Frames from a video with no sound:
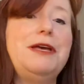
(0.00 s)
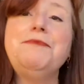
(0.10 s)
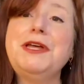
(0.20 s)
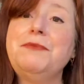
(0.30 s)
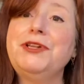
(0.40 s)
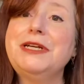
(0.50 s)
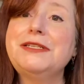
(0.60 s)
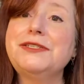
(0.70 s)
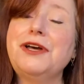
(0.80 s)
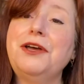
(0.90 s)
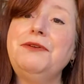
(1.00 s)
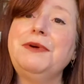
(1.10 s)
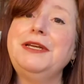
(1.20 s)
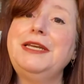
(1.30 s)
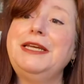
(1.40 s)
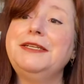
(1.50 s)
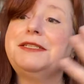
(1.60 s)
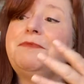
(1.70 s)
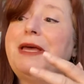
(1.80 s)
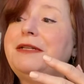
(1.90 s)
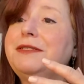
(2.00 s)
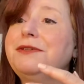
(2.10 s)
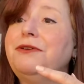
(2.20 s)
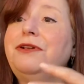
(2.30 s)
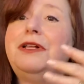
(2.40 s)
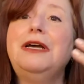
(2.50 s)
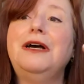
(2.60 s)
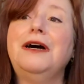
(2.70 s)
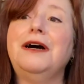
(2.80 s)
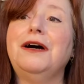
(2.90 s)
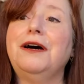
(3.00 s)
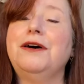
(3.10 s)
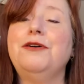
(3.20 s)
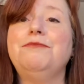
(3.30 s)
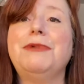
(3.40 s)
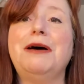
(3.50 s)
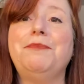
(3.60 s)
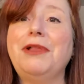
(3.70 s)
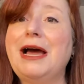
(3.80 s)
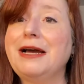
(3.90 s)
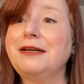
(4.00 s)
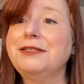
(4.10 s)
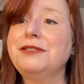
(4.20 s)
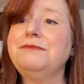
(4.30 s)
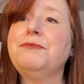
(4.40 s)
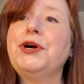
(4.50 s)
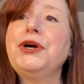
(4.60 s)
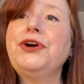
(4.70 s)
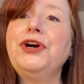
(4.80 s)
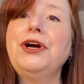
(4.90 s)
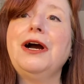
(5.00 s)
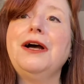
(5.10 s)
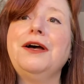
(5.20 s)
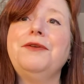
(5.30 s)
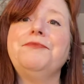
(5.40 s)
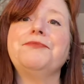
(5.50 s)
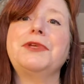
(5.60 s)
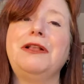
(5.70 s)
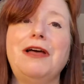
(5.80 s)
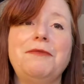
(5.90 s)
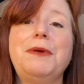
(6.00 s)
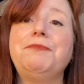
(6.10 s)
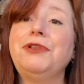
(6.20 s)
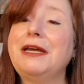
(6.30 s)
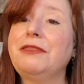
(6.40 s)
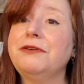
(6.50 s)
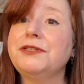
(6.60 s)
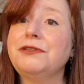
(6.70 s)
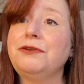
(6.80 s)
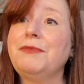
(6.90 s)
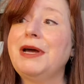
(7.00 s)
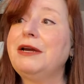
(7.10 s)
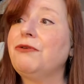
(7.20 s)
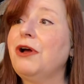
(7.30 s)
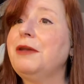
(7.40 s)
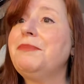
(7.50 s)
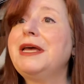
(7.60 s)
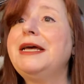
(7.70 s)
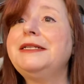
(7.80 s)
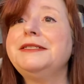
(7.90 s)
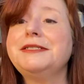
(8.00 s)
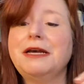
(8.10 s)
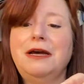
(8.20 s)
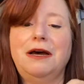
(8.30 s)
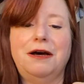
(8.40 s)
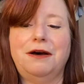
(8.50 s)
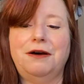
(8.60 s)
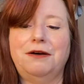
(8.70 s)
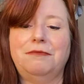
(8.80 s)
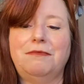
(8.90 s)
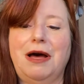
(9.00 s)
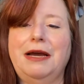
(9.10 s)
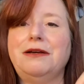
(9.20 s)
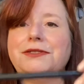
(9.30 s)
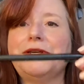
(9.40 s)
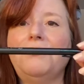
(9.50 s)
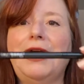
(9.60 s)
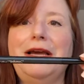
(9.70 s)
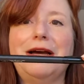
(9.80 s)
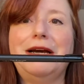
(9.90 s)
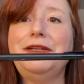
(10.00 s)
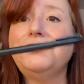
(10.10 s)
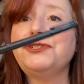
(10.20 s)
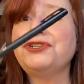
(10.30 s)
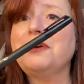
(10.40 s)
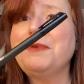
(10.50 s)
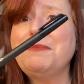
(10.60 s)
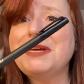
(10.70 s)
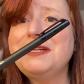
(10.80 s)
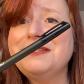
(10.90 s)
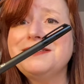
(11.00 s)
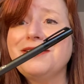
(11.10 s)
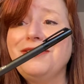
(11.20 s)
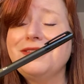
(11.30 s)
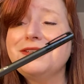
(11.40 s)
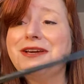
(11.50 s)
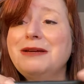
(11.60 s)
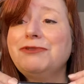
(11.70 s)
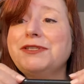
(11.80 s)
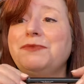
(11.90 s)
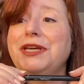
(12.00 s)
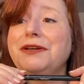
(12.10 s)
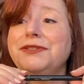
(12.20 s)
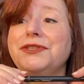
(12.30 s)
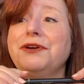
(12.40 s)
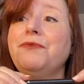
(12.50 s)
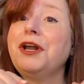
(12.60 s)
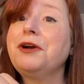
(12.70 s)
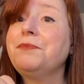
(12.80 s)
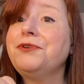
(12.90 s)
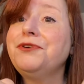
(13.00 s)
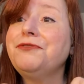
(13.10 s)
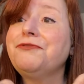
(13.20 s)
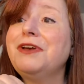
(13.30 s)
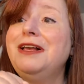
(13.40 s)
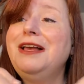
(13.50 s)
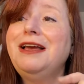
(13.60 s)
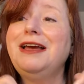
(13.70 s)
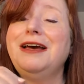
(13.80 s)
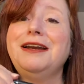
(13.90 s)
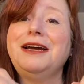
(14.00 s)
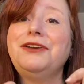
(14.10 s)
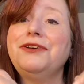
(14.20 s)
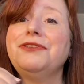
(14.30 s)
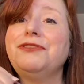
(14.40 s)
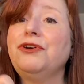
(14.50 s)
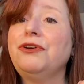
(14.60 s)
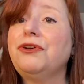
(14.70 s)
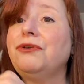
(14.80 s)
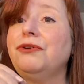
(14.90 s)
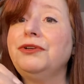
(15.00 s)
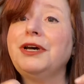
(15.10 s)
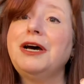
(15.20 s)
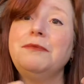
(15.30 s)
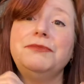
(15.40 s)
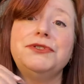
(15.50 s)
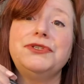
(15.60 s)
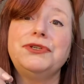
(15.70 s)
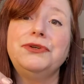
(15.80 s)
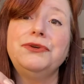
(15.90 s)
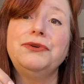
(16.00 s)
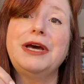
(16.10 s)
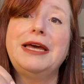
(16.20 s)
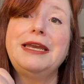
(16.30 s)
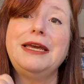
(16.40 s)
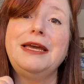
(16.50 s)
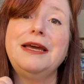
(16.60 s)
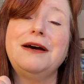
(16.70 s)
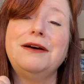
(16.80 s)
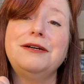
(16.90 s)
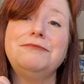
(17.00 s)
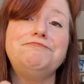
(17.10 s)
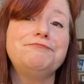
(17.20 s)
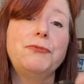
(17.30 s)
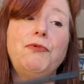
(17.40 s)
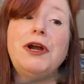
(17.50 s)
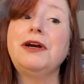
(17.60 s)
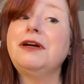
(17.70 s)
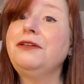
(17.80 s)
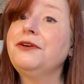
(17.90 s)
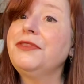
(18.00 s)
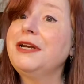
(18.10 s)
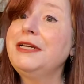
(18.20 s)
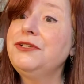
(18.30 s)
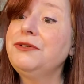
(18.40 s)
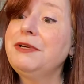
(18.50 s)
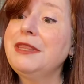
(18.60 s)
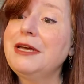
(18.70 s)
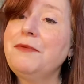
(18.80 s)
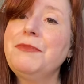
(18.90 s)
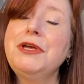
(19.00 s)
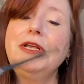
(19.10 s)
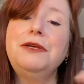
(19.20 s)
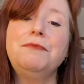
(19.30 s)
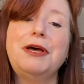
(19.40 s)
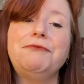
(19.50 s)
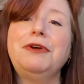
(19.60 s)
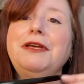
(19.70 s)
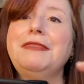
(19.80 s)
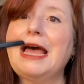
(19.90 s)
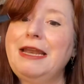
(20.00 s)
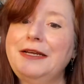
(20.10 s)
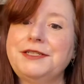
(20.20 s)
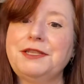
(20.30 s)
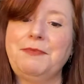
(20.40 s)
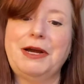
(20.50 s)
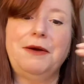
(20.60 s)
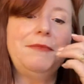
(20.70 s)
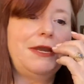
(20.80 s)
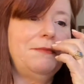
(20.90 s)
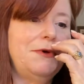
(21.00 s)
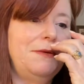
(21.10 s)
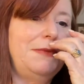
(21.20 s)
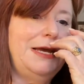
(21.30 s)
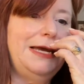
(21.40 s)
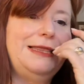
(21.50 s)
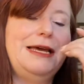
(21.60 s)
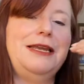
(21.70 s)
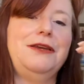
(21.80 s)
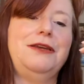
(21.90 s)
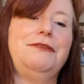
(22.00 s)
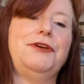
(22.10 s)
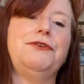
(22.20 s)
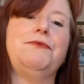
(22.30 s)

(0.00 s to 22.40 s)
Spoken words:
a minimalist, all you really need is a pencil, a black marker. A lot of people like those little micron pens. I use Sharpie pens all the time just because they're waterproof, and I know that they're going to hold up to any watercolor that I do with them. But really, that is the bare minimum. And then if you're